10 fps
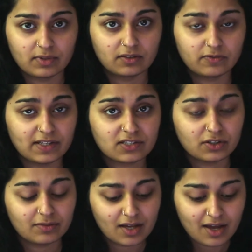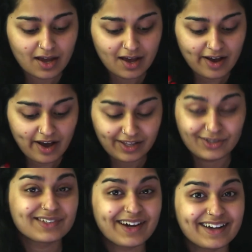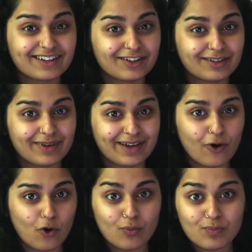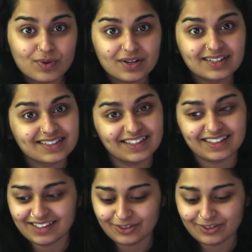and the face cream. I use the eye cream. I hope that